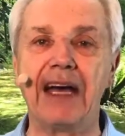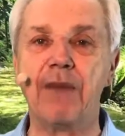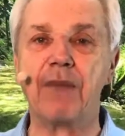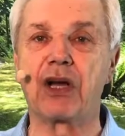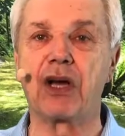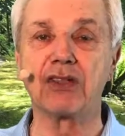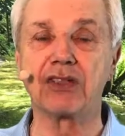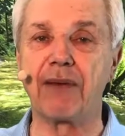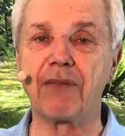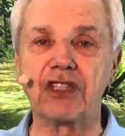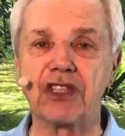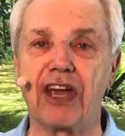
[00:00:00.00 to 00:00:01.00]
because I
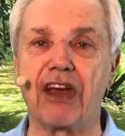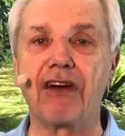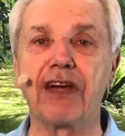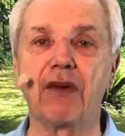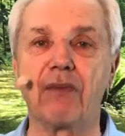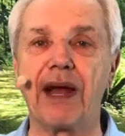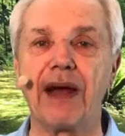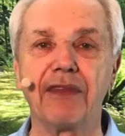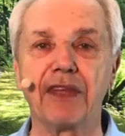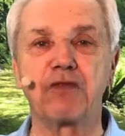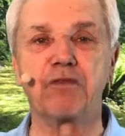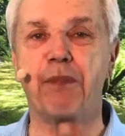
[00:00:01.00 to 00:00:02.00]
was carrying around
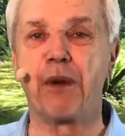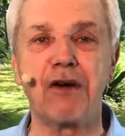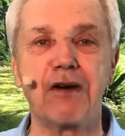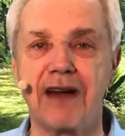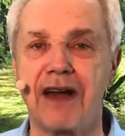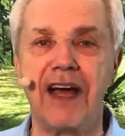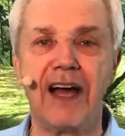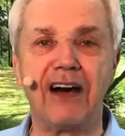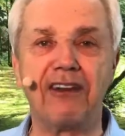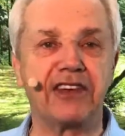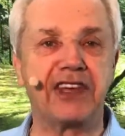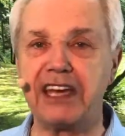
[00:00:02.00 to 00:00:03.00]
this burden
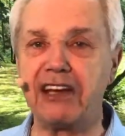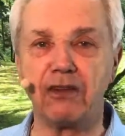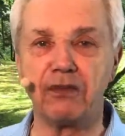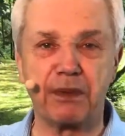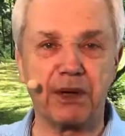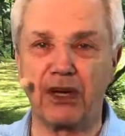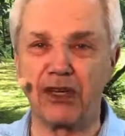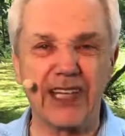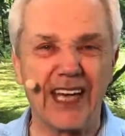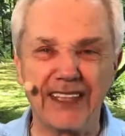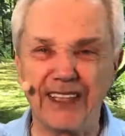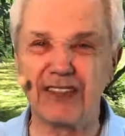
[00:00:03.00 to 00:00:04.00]
of guilt because
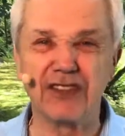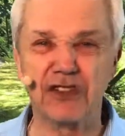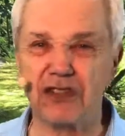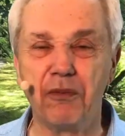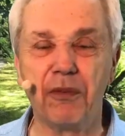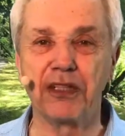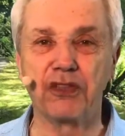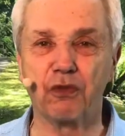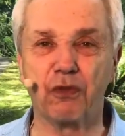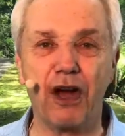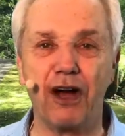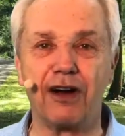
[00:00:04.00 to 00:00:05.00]
I had done so much
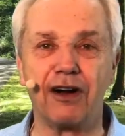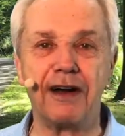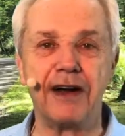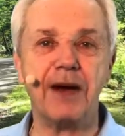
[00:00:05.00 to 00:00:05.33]
wrong.